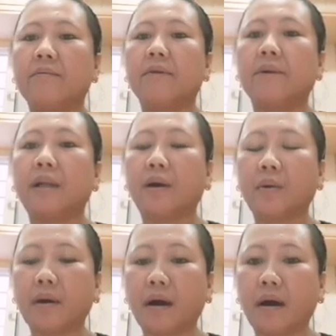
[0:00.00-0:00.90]
with all
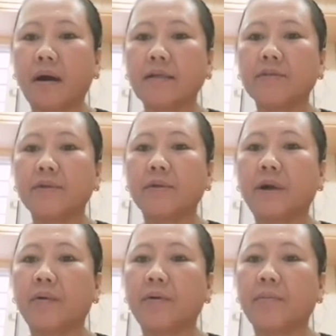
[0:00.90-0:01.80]
our hearts, with all
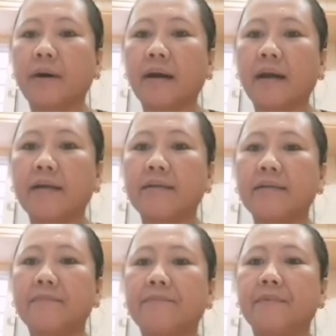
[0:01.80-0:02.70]
our minds,